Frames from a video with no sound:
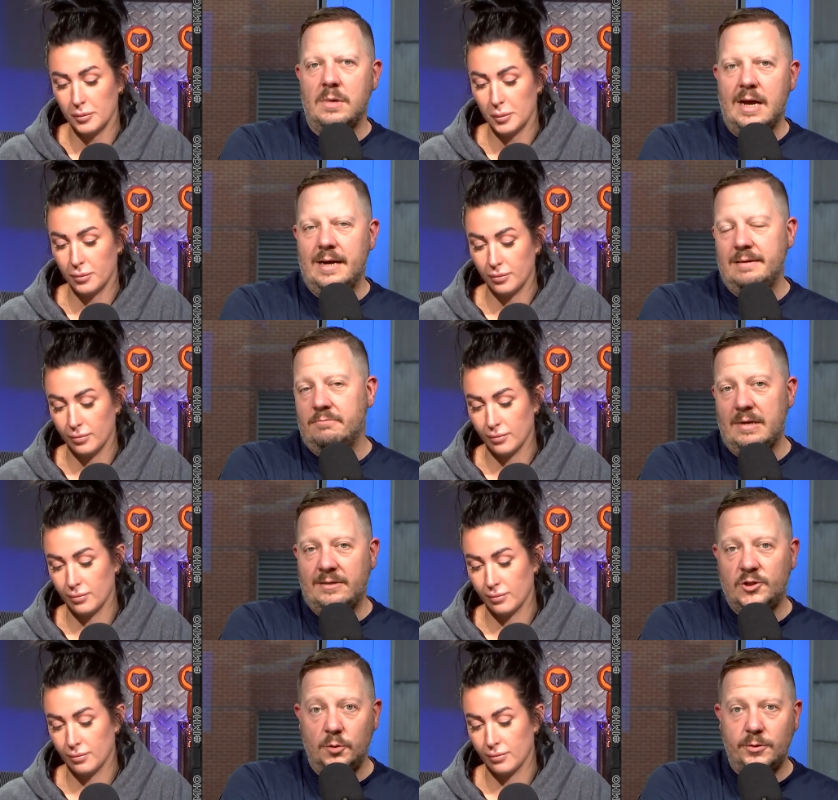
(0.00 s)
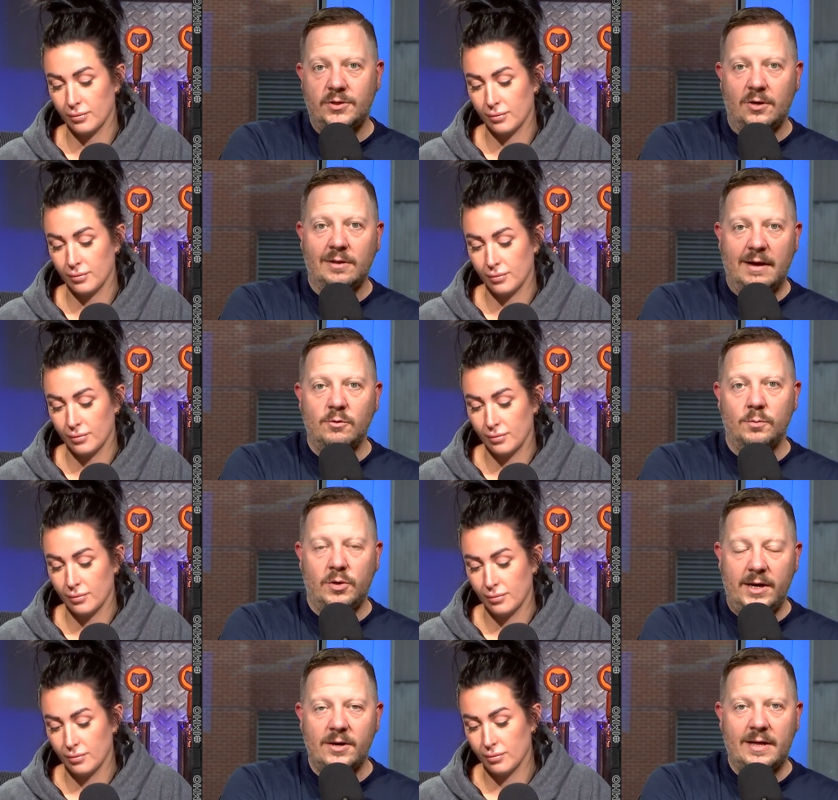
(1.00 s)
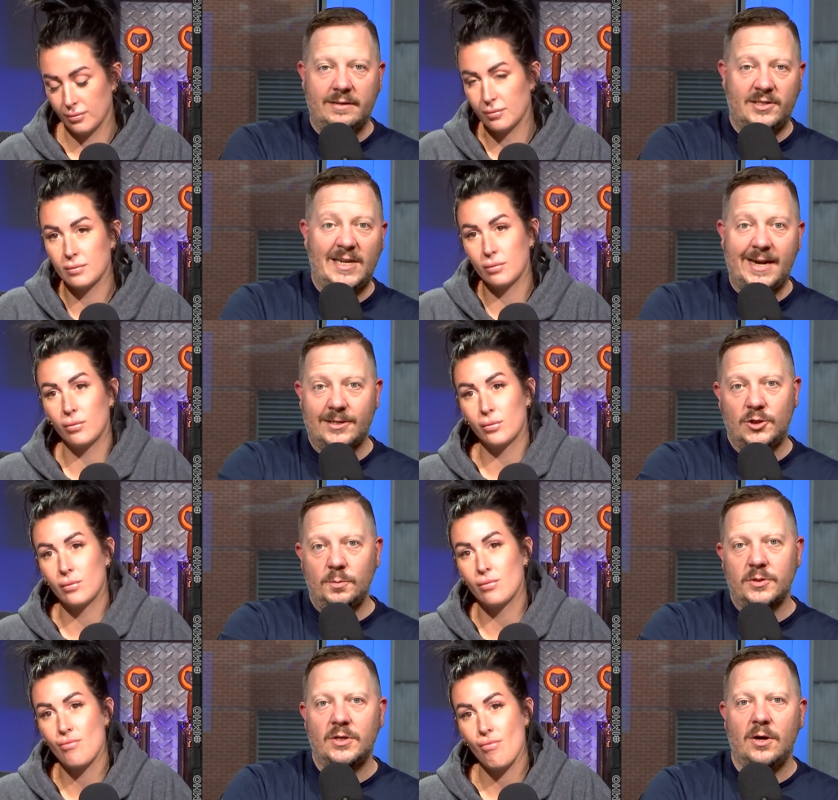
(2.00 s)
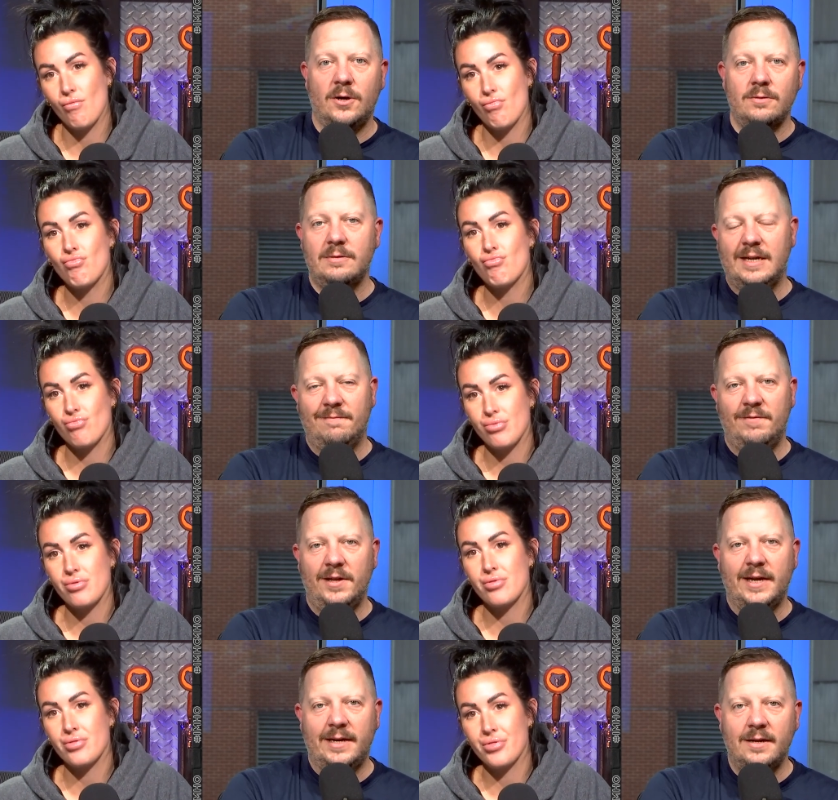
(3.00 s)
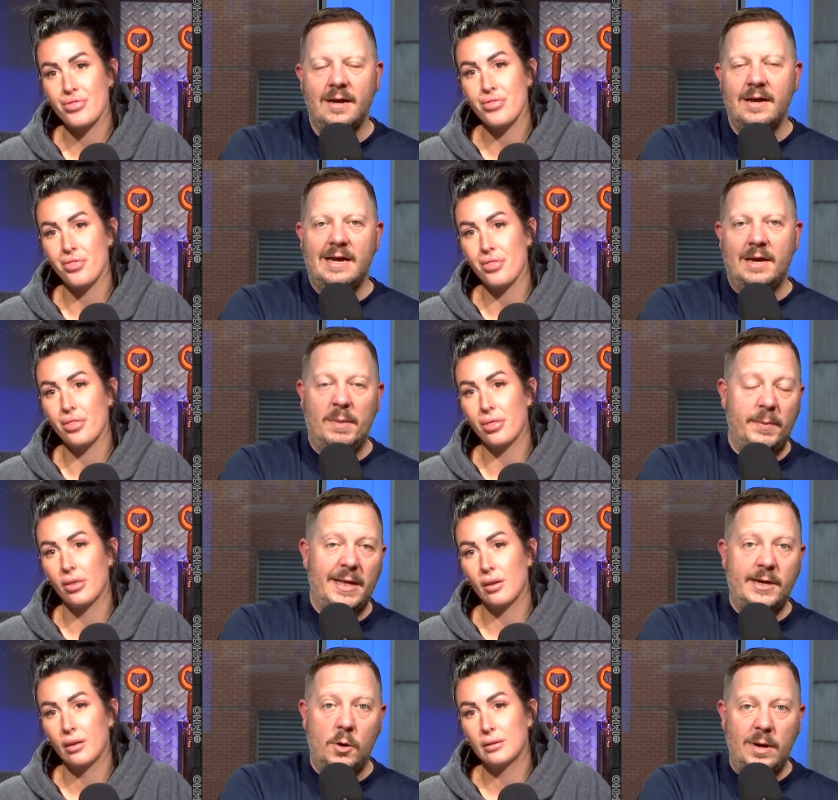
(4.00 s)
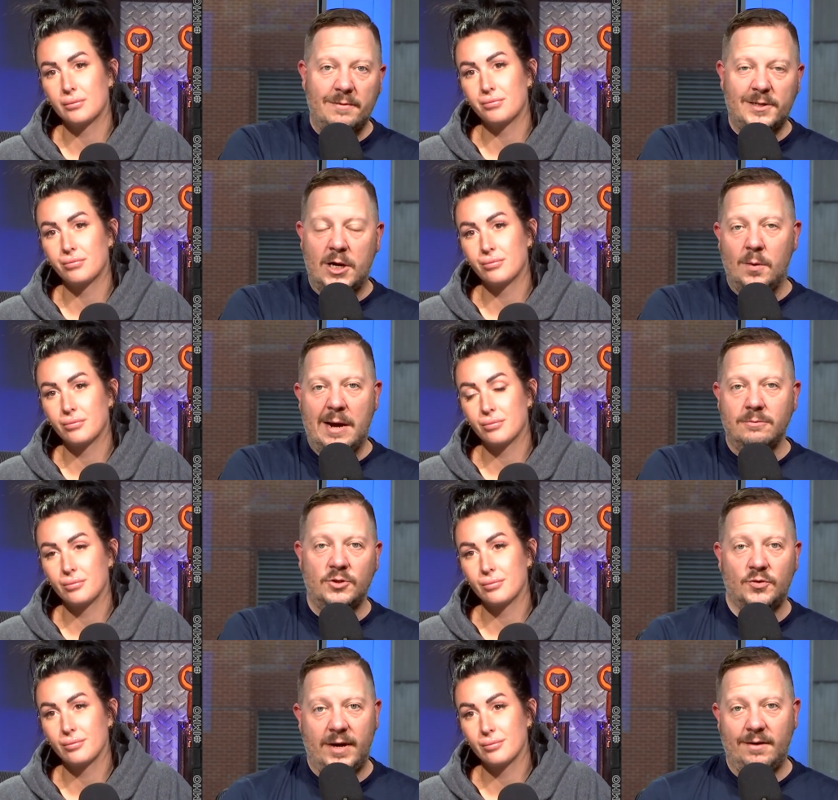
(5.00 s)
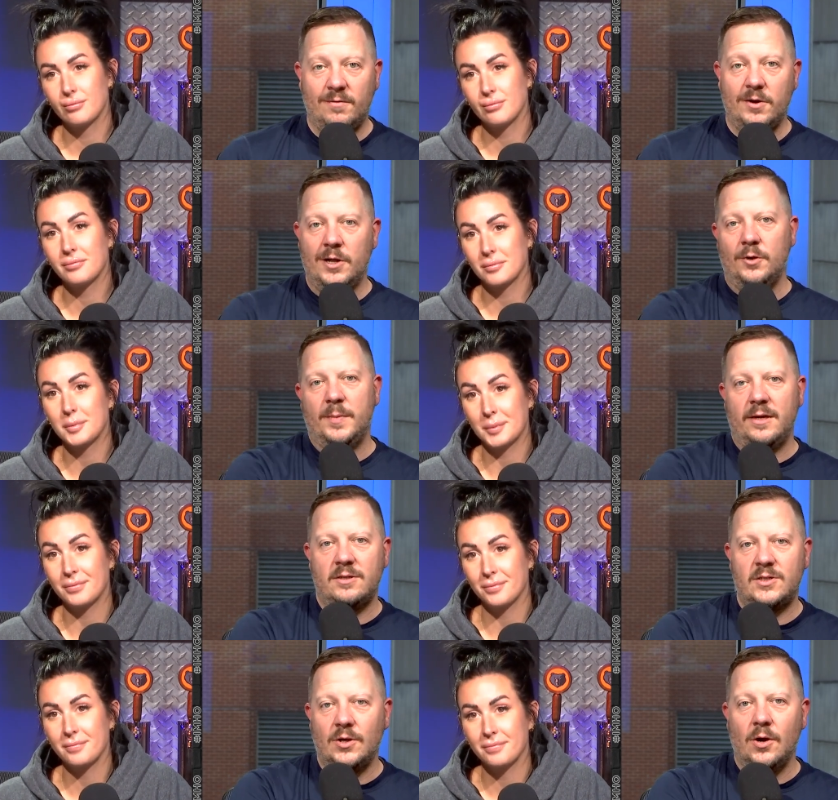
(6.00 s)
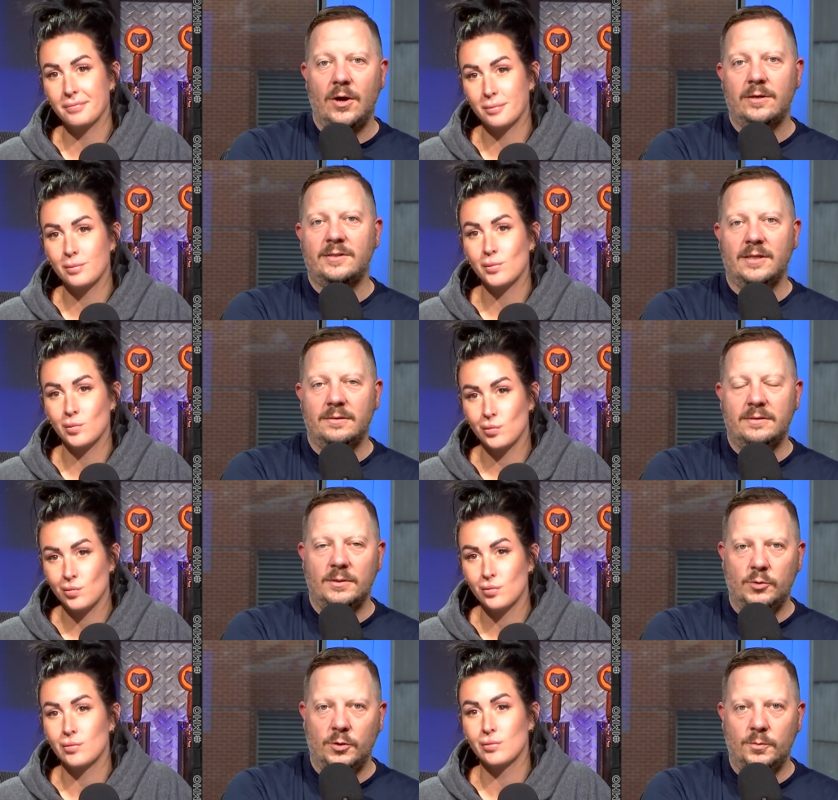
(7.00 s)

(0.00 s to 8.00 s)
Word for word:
Speaker 1: uh, that superstar level player, that second superstar in Philly and maybe they don't have to go out and trade for another big star to, to put